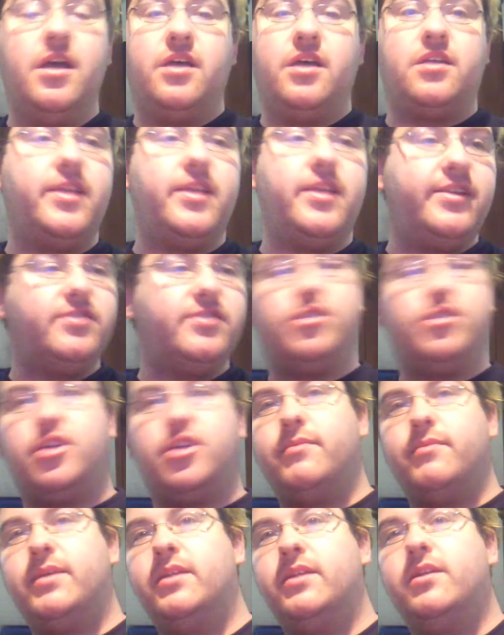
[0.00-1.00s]
Ladies and
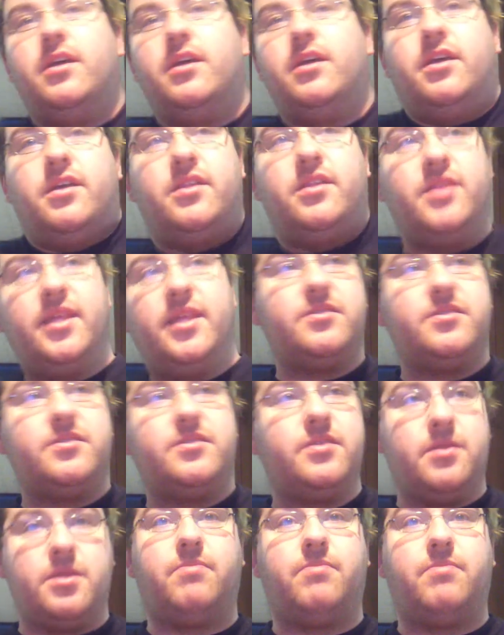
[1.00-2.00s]
gentlemen, this
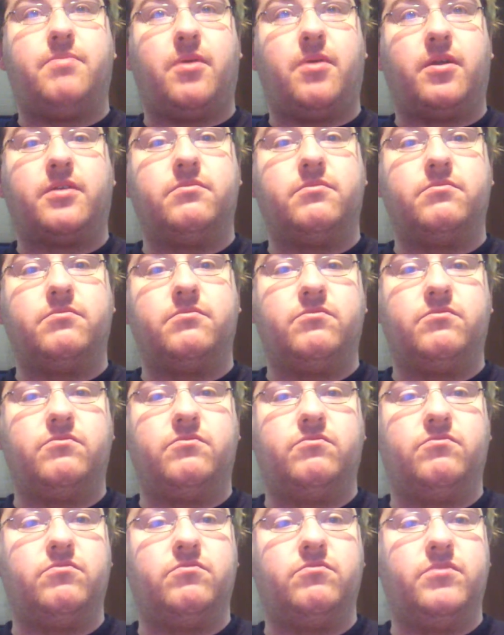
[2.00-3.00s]
theme park
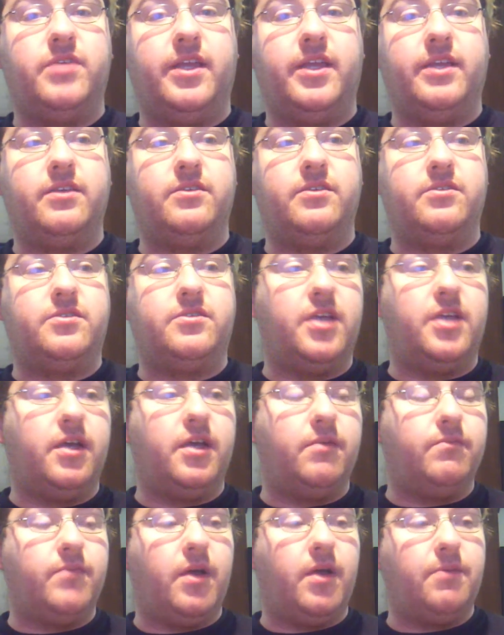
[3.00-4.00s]
is
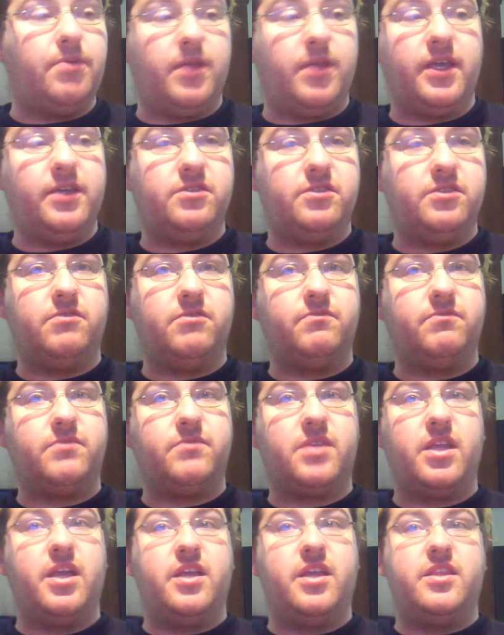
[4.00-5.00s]
a place
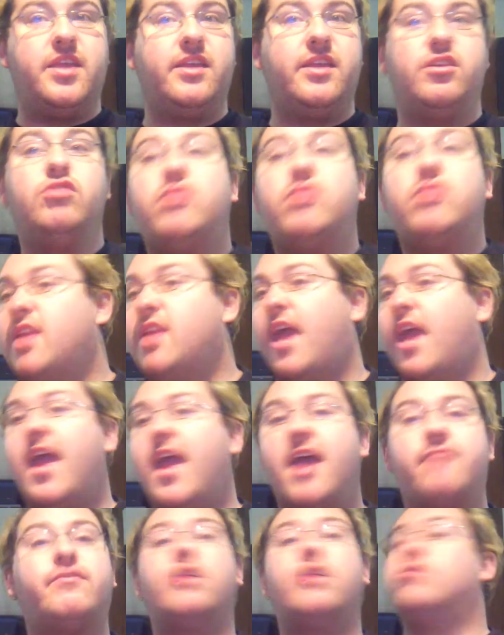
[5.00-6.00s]
that you can
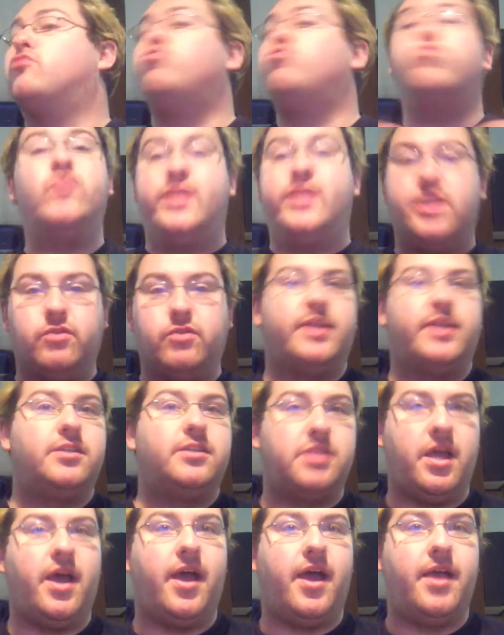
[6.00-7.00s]
have a really great
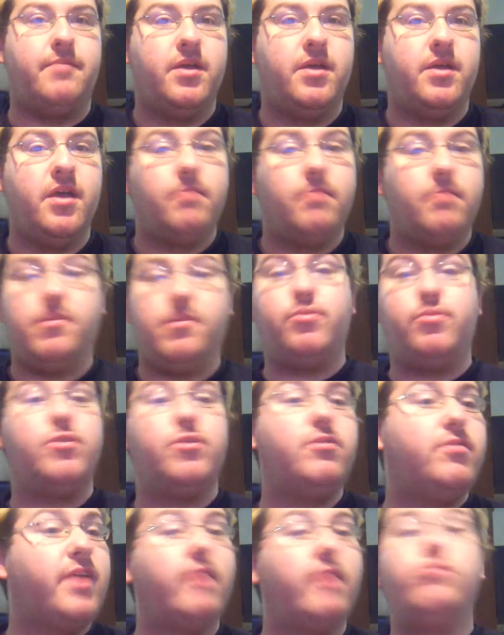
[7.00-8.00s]
time. My brother
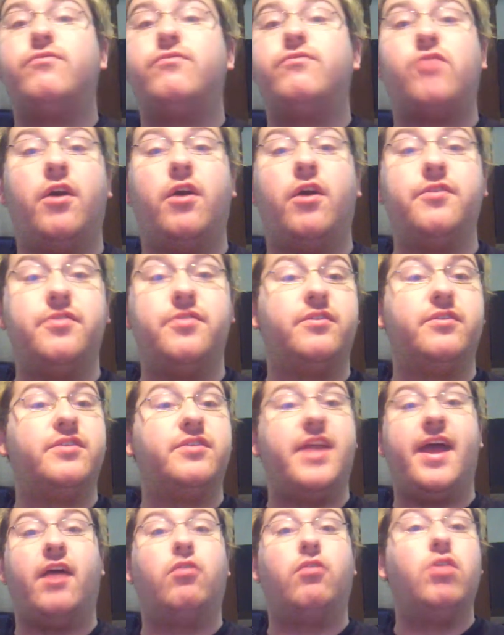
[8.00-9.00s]
and I, we've gone there
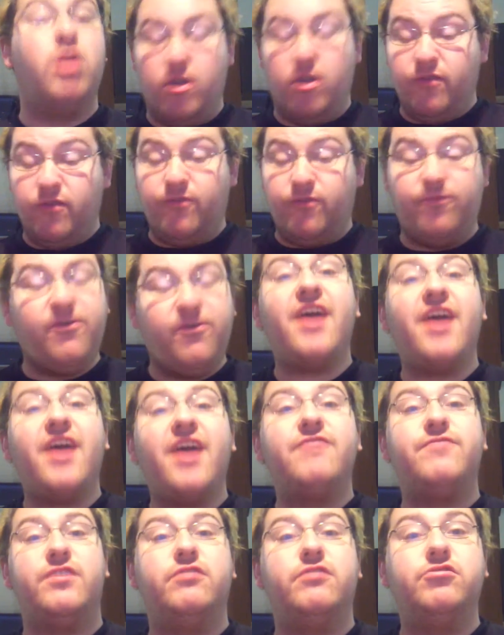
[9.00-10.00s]
now 5
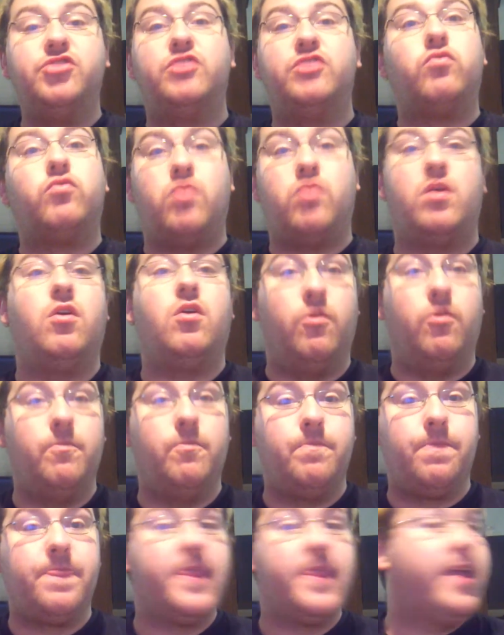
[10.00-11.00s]
years in a row,
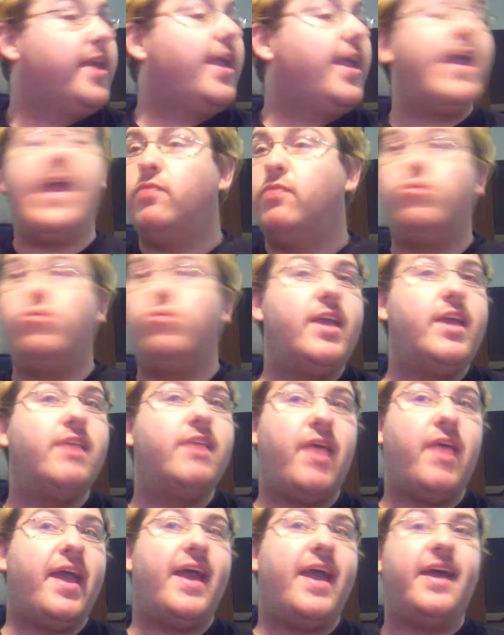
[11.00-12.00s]
and we have
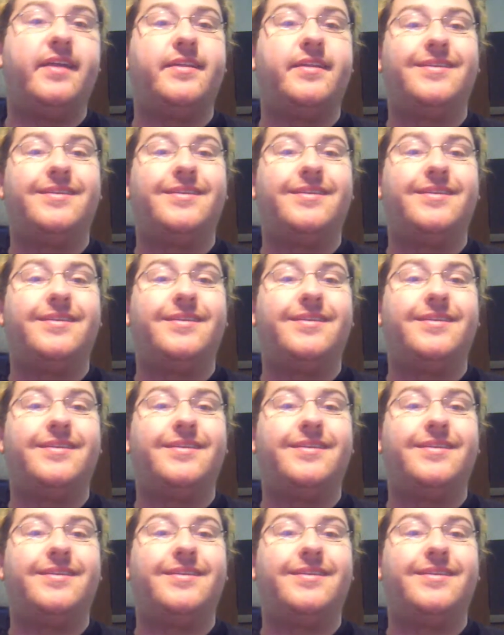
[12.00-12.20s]
had